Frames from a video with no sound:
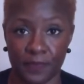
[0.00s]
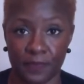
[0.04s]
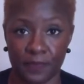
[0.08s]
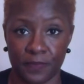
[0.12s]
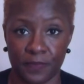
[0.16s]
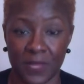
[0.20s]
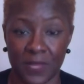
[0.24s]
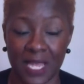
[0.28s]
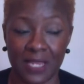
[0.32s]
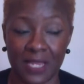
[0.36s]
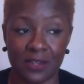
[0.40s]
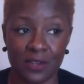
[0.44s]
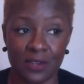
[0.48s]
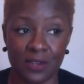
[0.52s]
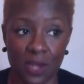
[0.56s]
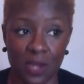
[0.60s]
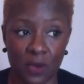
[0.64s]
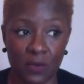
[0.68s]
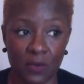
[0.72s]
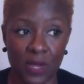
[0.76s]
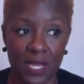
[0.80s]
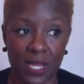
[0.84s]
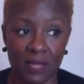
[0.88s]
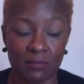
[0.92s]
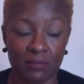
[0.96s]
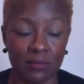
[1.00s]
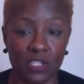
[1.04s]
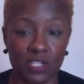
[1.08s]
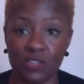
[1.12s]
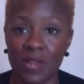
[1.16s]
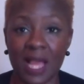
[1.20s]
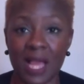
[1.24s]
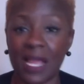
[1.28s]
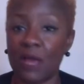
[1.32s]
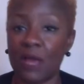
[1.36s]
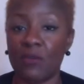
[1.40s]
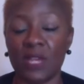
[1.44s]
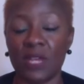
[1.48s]
Like, you know what? You're
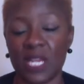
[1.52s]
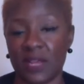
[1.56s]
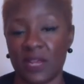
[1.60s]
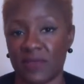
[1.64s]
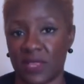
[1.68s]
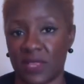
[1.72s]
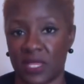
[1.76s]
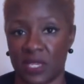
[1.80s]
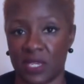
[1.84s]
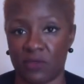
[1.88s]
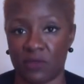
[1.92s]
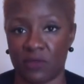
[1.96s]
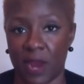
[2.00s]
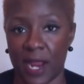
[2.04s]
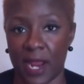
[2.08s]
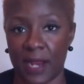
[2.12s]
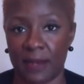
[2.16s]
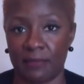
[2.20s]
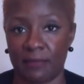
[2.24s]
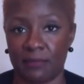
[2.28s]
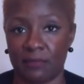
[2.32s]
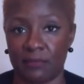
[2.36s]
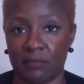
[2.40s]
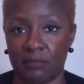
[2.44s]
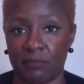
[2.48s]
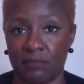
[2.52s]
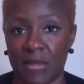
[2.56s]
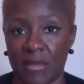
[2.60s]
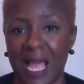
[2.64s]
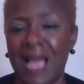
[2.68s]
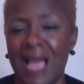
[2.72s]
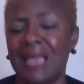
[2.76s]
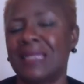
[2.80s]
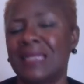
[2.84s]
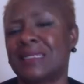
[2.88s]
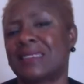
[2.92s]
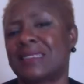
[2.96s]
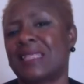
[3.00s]
not going to get everything right.
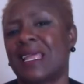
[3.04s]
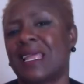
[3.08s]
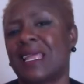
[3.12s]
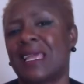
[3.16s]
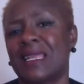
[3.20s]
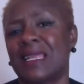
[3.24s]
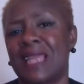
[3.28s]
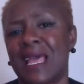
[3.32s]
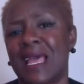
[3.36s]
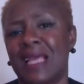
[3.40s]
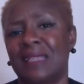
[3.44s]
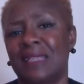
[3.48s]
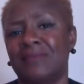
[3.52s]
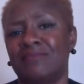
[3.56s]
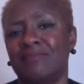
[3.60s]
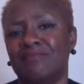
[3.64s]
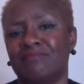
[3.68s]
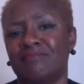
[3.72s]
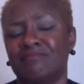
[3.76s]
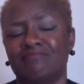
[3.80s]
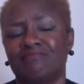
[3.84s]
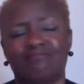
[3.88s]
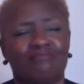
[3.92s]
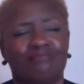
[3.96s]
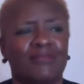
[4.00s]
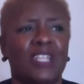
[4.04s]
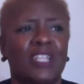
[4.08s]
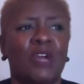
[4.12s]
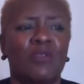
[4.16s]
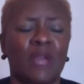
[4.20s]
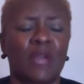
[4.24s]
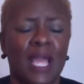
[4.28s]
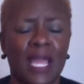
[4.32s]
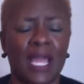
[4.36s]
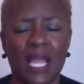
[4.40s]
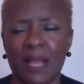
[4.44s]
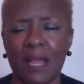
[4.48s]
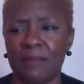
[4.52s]
I understand that.
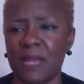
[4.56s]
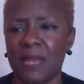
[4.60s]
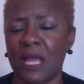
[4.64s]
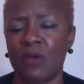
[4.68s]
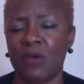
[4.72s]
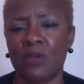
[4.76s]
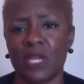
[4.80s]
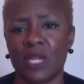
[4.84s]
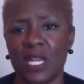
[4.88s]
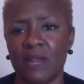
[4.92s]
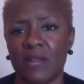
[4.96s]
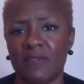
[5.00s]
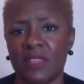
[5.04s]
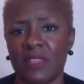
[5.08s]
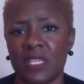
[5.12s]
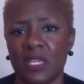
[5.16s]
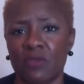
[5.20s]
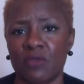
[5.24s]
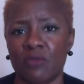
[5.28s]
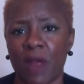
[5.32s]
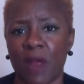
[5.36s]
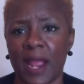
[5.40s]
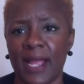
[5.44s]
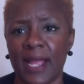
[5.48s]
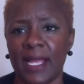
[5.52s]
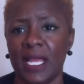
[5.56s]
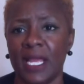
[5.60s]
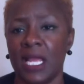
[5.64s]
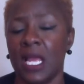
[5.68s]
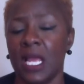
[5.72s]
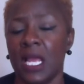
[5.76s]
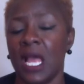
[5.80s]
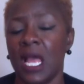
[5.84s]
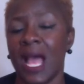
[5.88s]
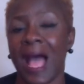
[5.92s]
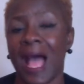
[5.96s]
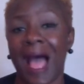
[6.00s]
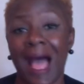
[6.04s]
Okay, I'm not going to get everything right.
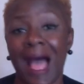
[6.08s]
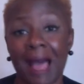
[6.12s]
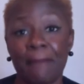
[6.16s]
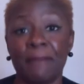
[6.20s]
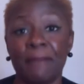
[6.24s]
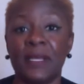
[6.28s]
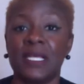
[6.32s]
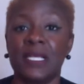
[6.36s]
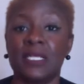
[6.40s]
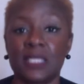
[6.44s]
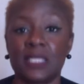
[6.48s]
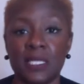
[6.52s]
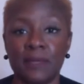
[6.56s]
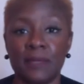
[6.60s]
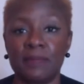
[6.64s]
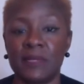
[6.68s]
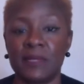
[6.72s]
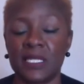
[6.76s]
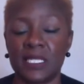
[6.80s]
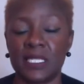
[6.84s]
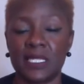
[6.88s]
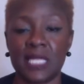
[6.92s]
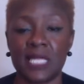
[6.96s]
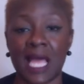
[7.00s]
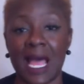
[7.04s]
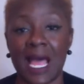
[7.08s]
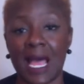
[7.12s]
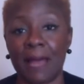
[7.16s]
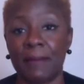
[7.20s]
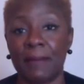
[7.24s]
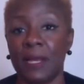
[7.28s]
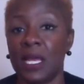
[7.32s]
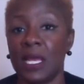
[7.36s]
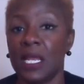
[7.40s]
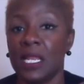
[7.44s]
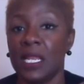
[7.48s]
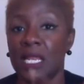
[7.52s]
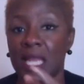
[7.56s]
I messed up this time.
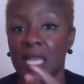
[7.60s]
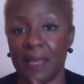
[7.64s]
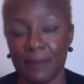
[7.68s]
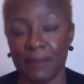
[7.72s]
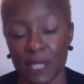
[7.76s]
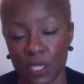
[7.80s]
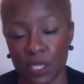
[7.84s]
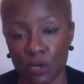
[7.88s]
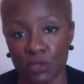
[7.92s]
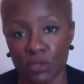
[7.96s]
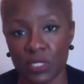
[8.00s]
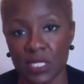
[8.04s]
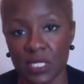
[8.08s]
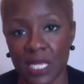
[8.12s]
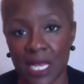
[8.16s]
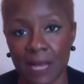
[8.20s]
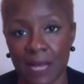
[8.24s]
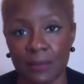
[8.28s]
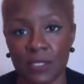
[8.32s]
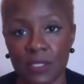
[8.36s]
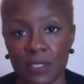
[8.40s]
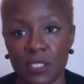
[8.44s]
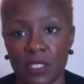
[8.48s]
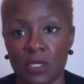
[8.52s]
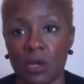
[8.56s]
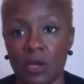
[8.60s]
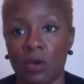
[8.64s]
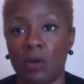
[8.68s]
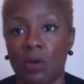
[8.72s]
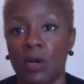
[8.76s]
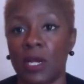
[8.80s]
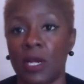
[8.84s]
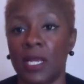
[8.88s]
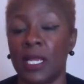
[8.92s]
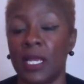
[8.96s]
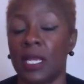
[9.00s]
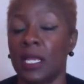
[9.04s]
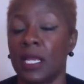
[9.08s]
Let me go say I'm
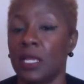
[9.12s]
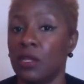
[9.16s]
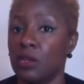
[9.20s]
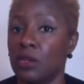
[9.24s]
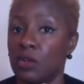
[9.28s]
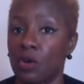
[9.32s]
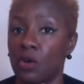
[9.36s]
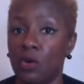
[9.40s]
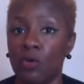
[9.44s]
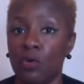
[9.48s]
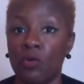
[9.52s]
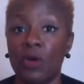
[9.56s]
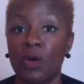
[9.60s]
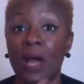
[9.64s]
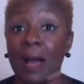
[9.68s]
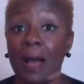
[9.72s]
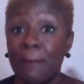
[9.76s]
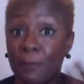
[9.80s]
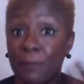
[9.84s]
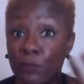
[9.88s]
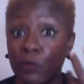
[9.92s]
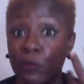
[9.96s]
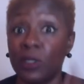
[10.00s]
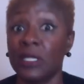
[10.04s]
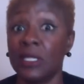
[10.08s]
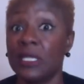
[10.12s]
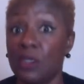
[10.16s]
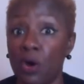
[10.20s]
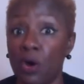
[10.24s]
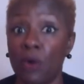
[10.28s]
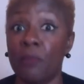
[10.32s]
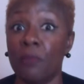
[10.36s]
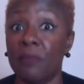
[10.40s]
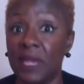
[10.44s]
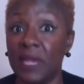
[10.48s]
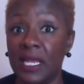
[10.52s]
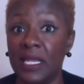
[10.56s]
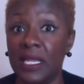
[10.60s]
sorry you know, I'm really
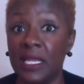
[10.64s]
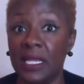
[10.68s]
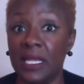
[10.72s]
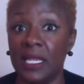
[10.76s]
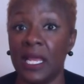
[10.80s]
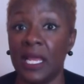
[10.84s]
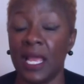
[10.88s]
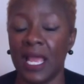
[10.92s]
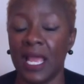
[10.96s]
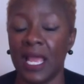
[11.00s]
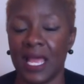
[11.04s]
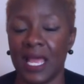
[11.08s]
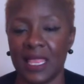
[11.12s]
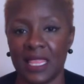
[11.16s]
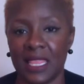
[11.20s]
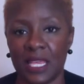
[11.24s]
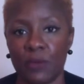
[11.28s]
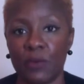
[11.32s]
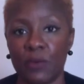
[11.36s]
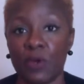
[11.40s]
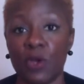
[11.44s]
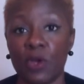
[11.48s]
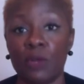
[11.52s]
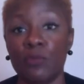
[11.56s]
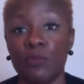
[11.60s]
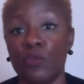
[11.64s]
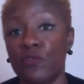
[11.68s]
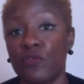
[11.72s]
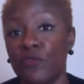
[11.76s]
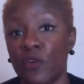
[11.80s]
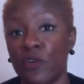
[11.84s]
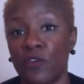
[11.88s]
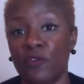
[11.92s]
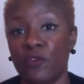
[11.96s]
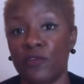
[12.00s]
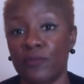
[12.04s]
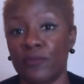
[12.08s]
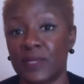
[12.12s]
going to mean it. And then we're going to move
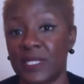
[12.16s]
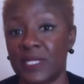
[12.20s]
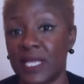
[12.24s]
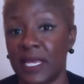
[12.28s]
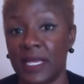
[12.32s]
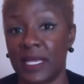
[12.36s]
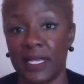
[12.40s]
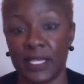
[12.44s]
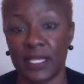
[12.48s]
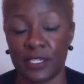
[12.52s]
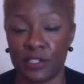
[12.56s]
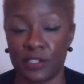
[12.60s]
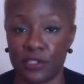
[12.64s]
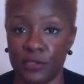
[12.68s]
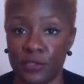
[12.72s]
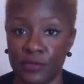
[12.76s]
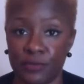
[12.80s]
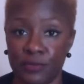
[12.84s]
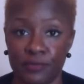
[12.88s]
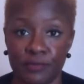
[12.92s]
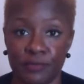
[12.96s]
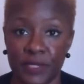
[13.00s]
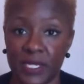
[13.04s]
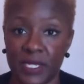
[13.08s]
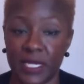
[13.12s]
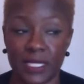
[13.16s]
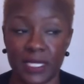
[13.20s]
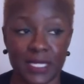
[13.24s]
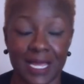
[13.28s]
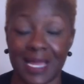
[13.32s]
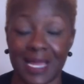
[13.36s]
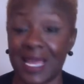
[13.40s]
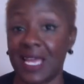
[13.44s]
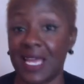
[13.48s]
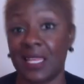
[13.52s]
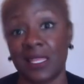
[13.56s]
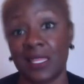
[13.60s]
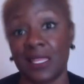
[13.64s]
on from said issue because I
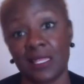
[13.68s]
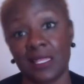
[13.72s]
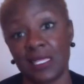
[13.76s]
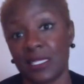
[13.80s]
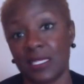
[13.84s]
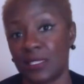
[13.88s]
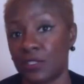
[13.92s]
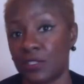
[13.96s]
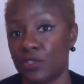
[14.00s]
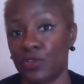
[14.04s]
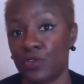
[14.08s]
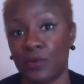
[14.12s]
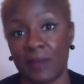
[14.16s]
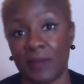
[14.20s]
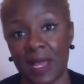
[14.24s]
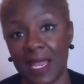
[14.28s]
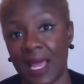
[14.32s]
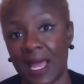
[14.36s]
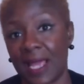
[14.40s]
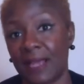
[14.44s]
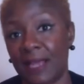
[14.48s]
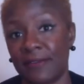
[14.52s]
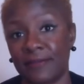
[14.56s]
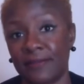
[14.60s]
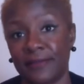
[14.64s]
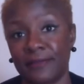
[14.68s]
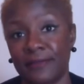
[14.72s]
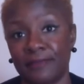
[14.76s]
got other things to do in my life.